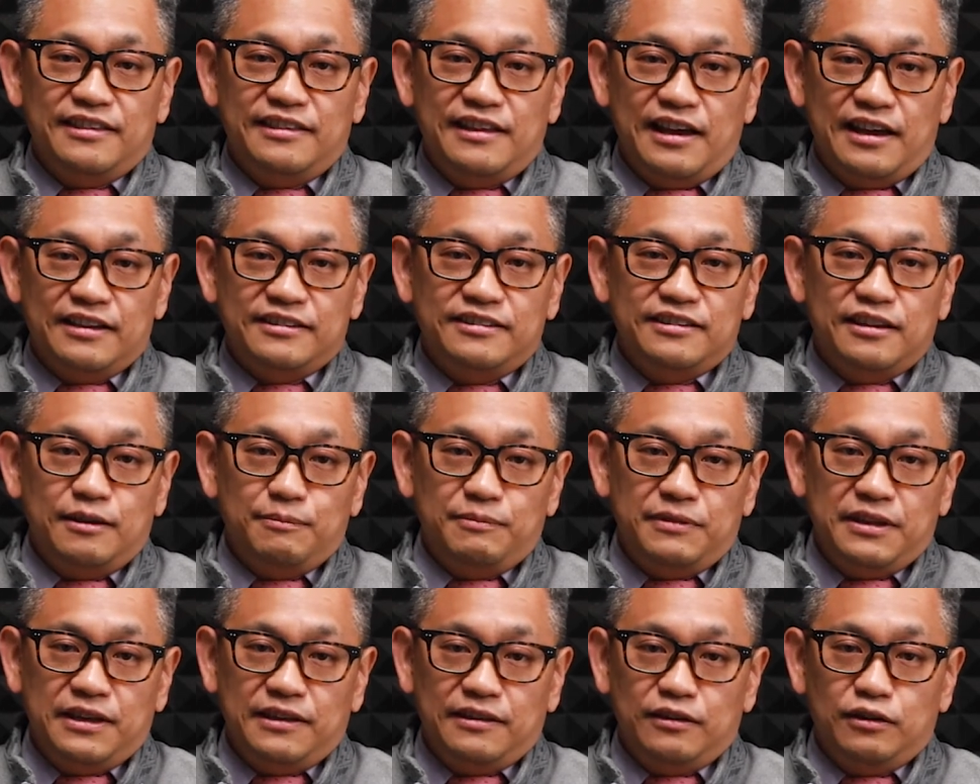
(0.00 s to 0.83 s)
that
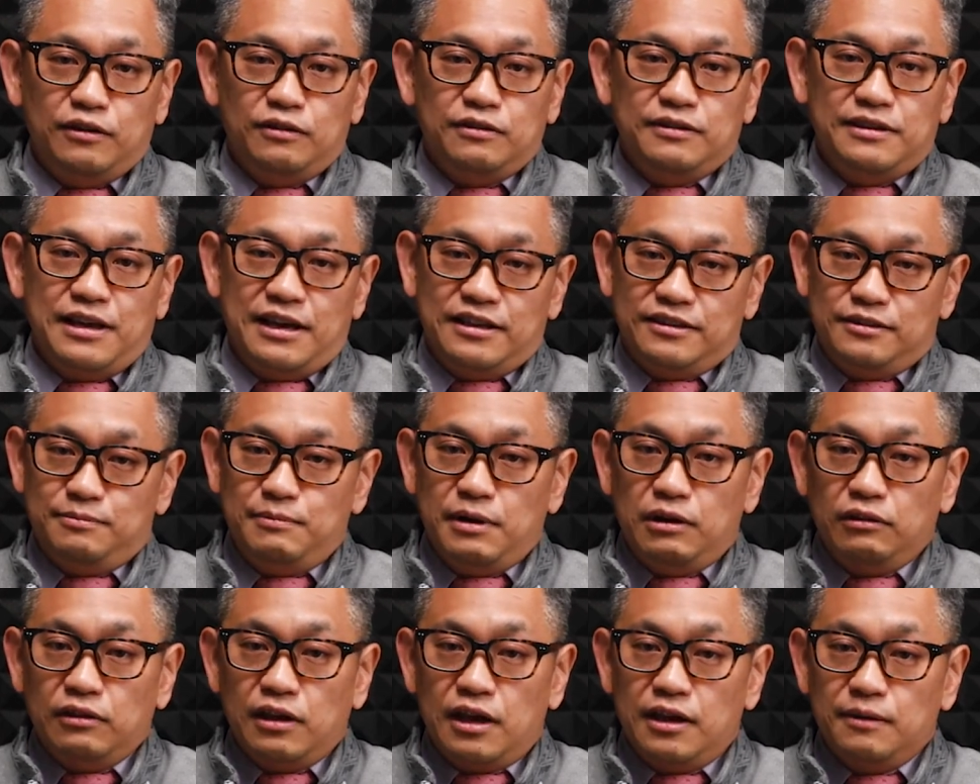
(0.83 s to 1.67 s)
something that
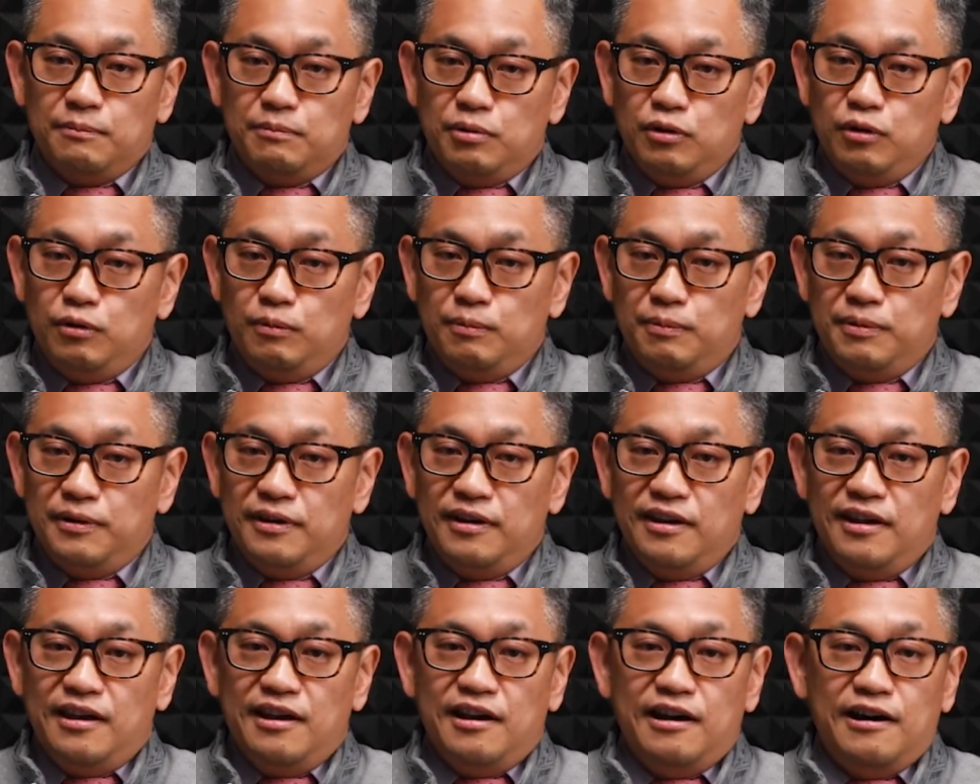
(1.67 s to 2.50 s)
smelled like poop
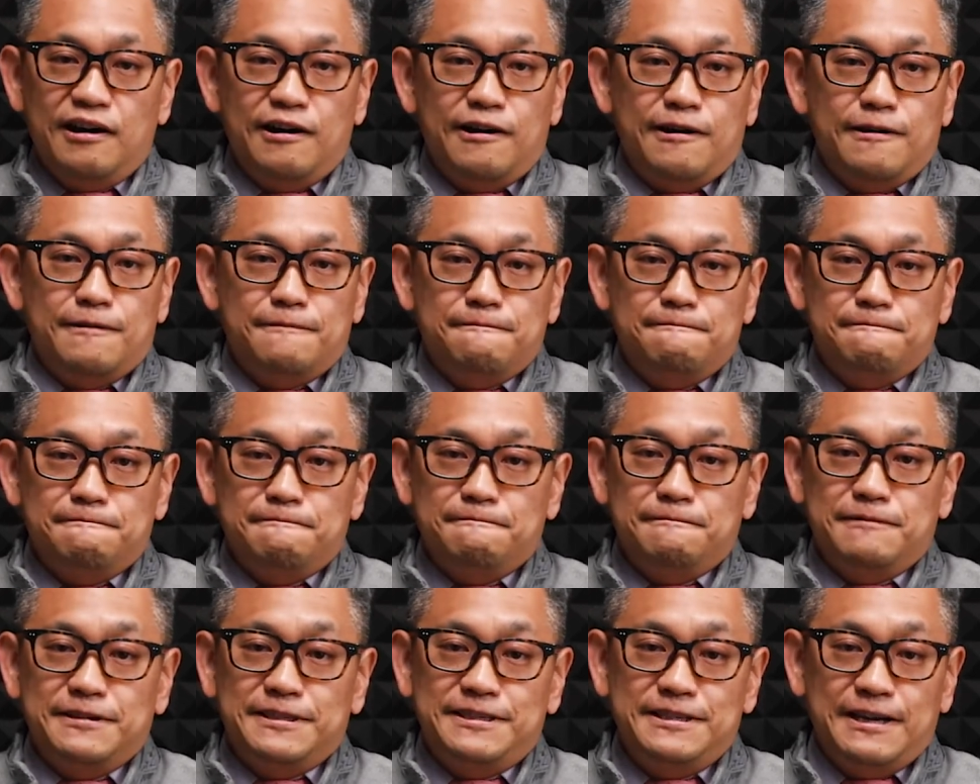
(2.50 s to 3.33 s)
um,
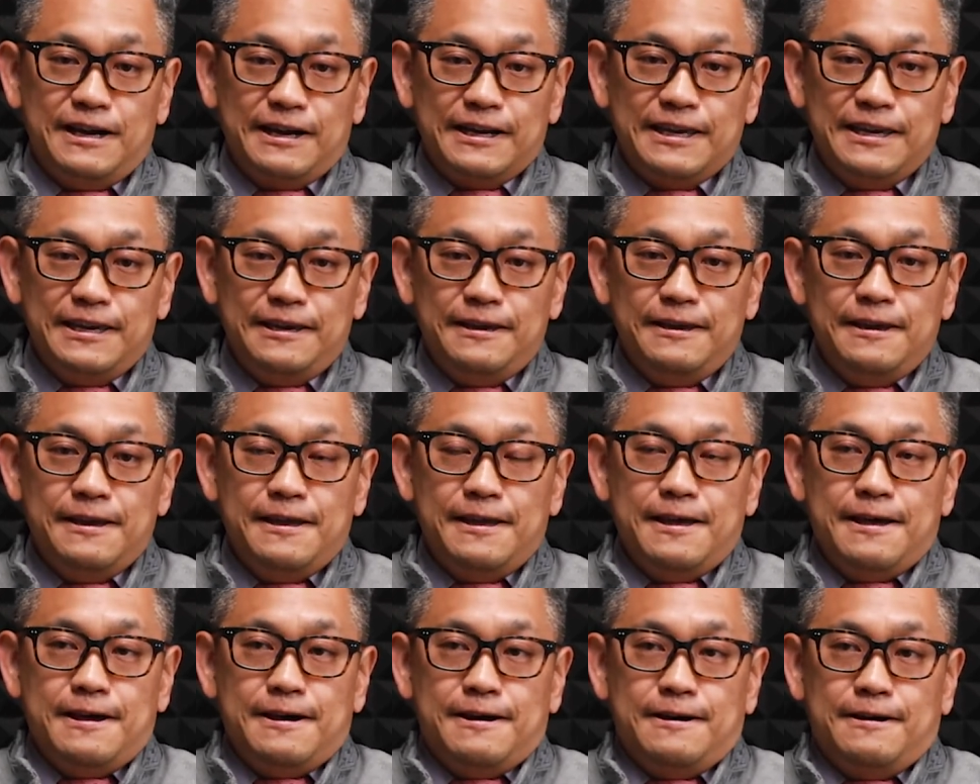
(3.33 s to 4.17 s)
was yucky
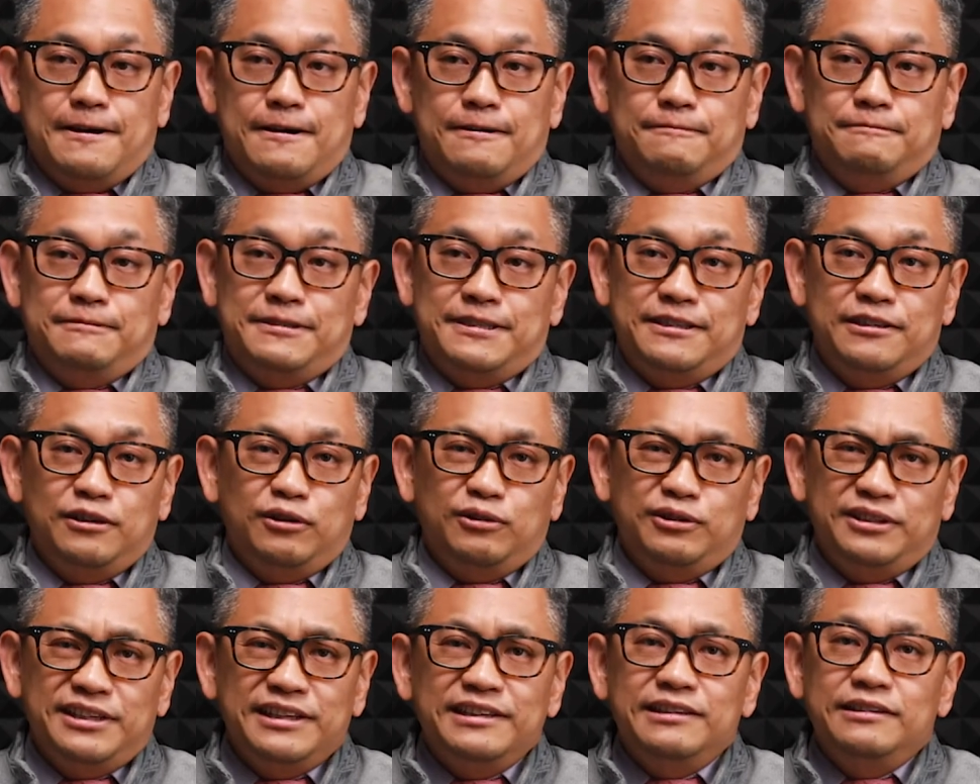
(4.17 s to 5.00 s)
um,
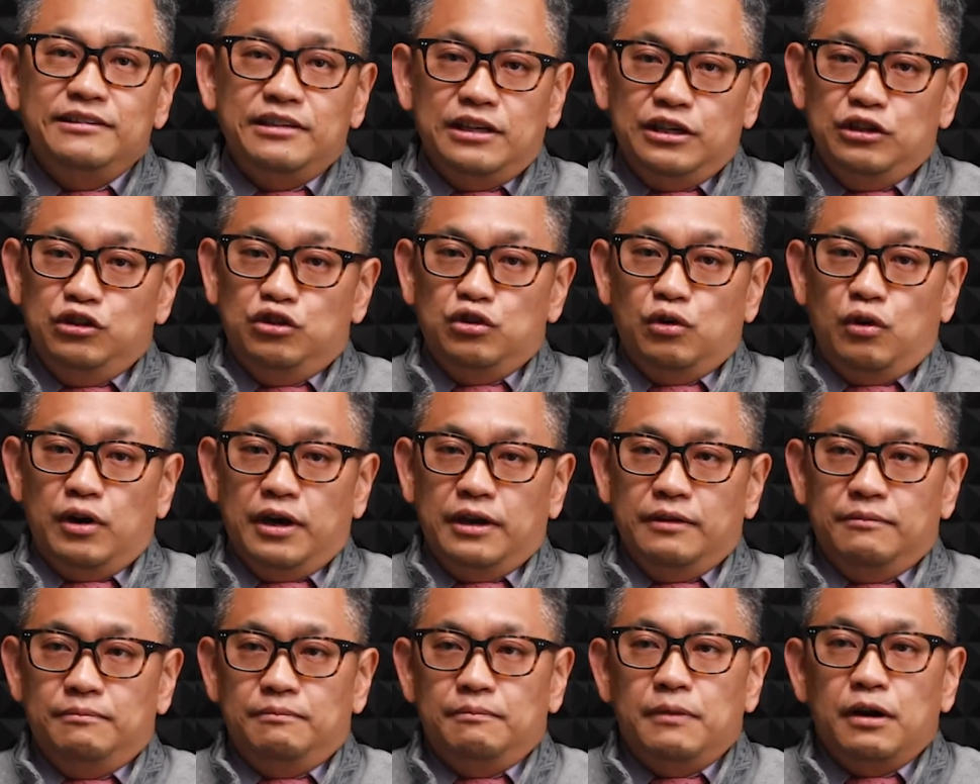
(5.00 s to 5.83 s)
still didn't enjoy
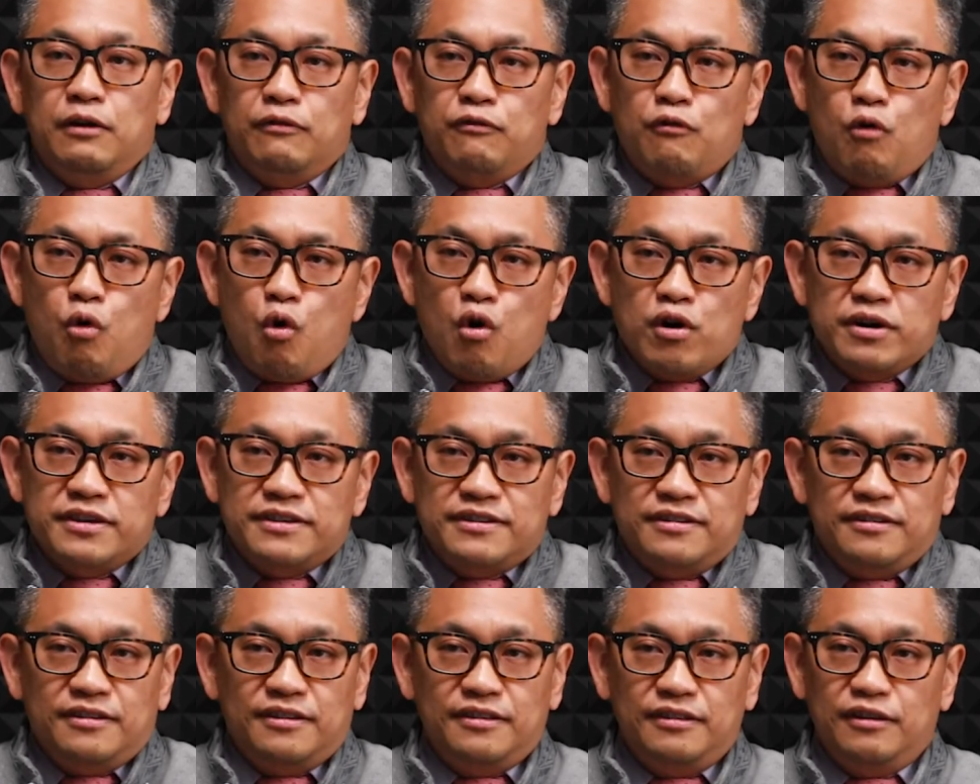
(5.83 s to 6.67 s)
it. But of
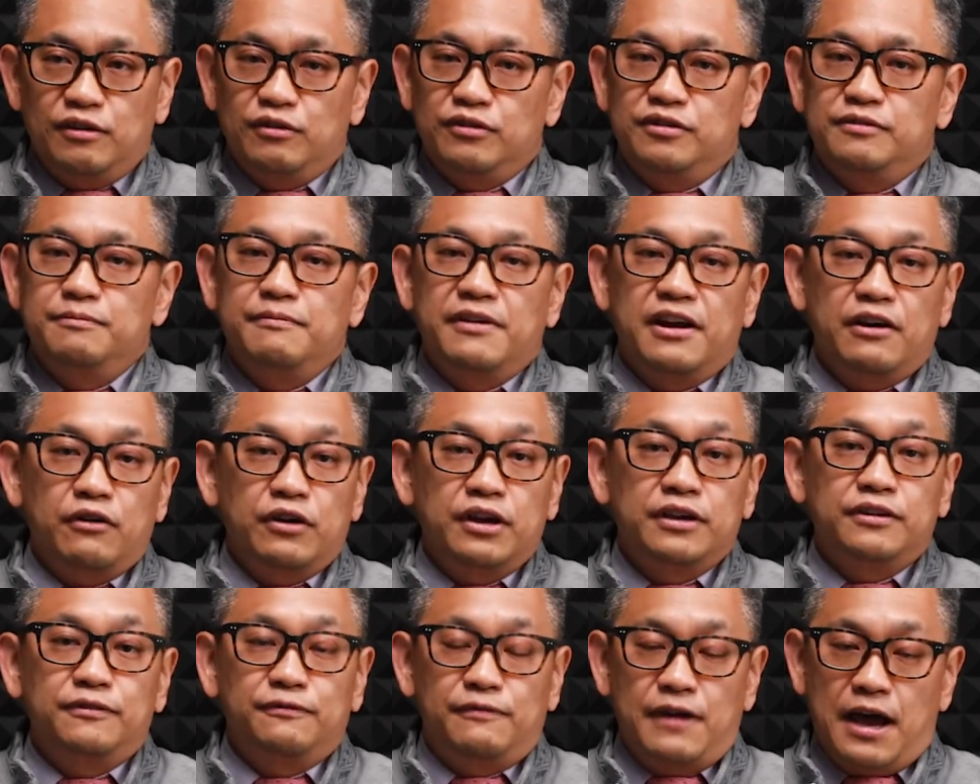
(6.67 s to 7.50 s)
course, there's
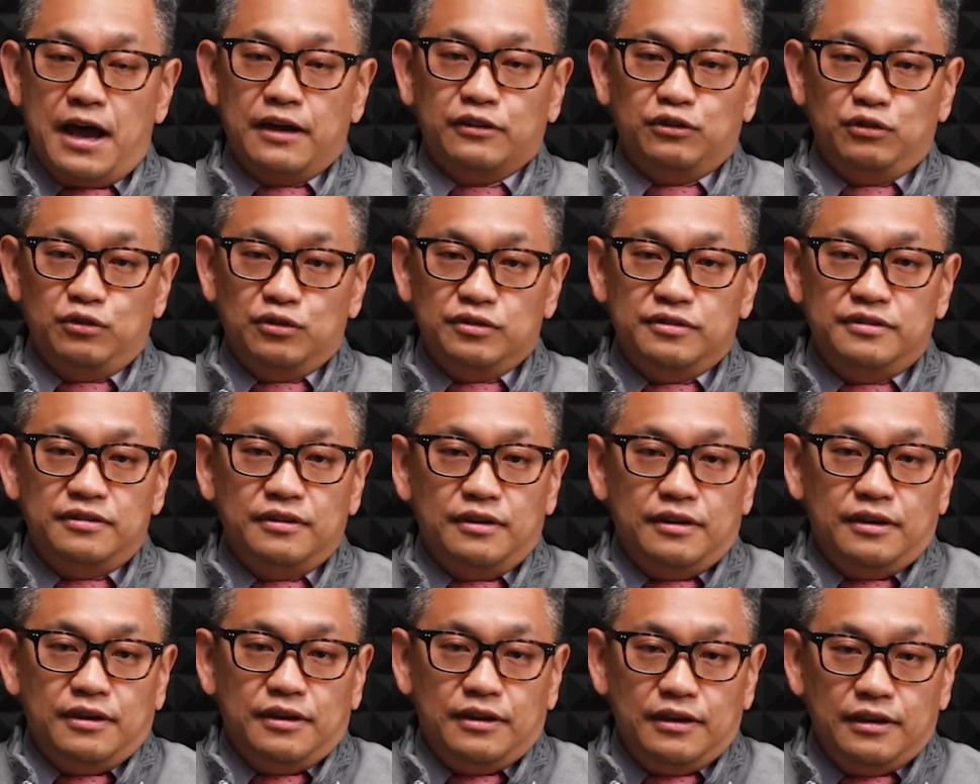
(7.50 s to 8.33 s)
various factors
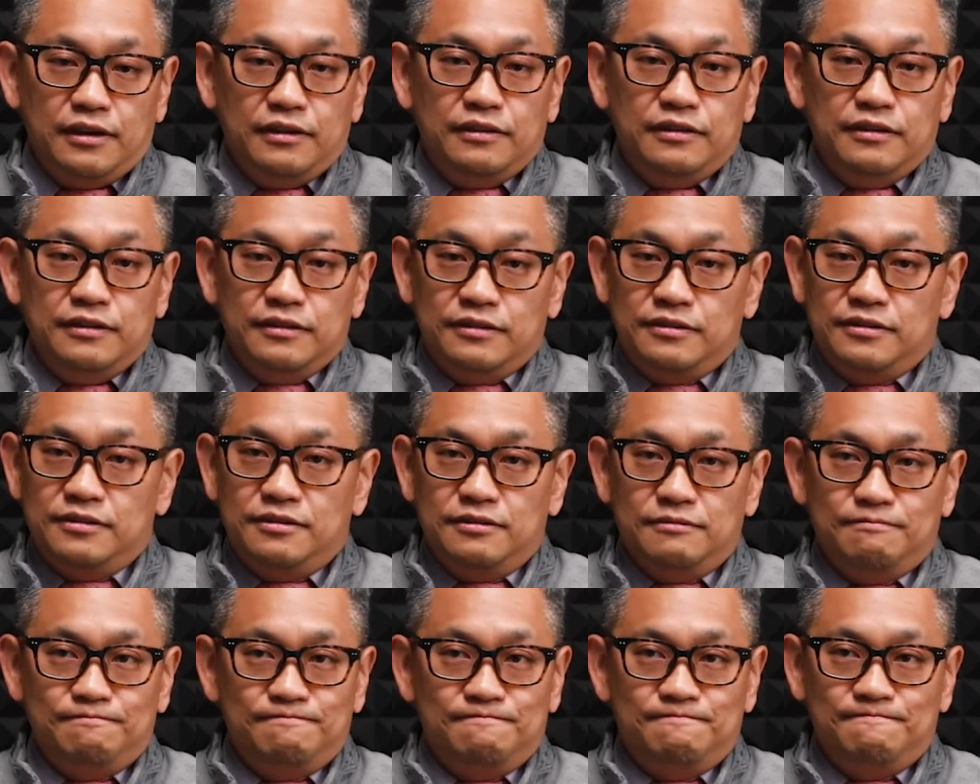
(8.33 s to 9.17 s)
in this